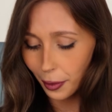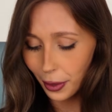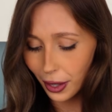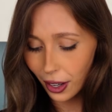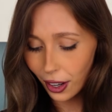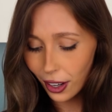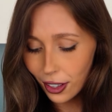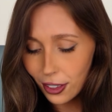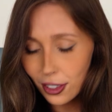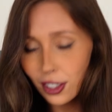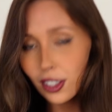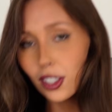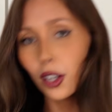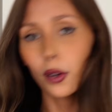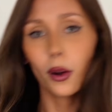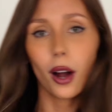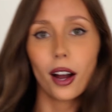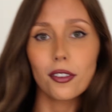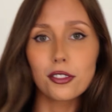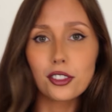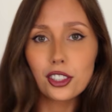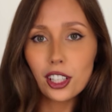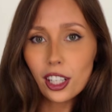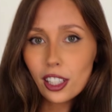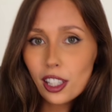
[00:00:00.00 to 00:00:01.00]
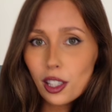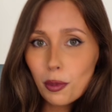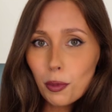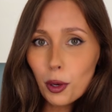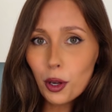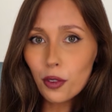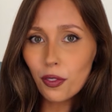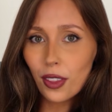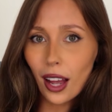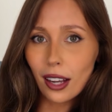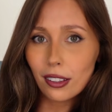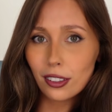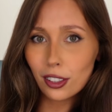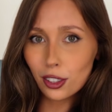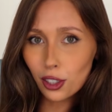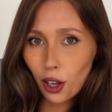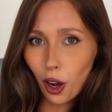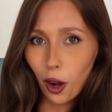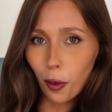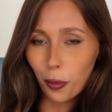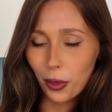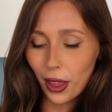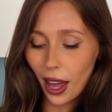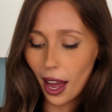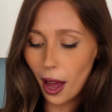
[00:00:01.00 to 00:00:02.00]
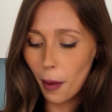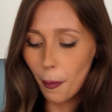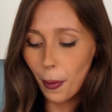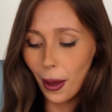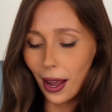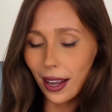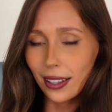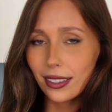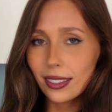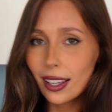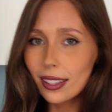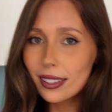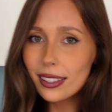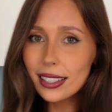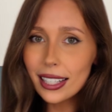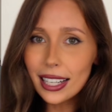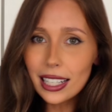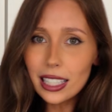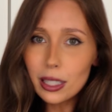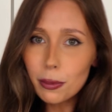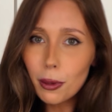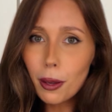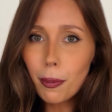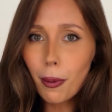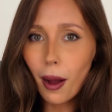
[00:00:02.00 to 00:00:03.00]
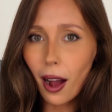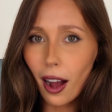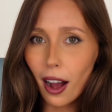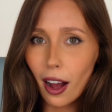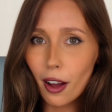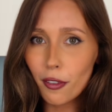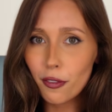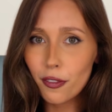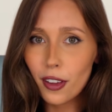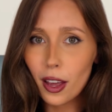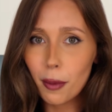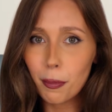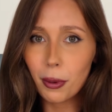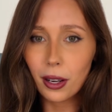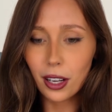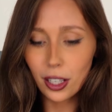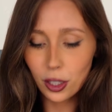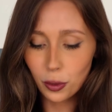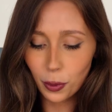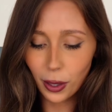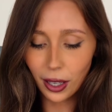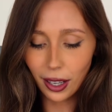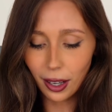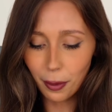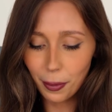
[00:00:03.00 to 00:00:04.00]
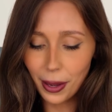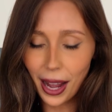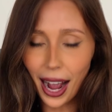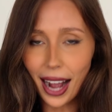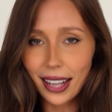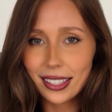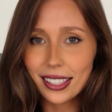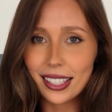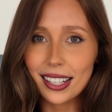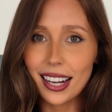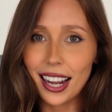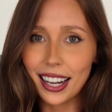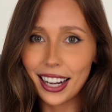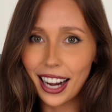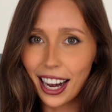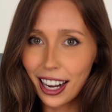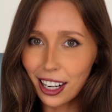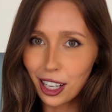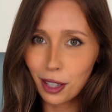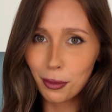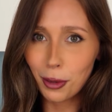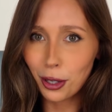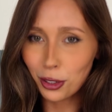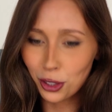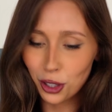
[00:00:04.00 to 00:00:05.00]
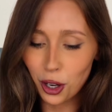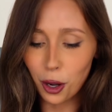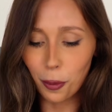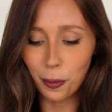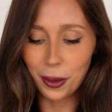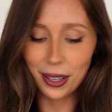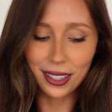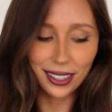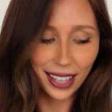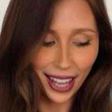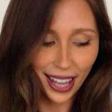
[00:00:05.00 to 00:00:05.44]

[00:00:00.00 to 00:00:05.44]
we go. So I've just smoothed out the top there, but it doesn't need to be perfect because we're going to be adding a caramel topping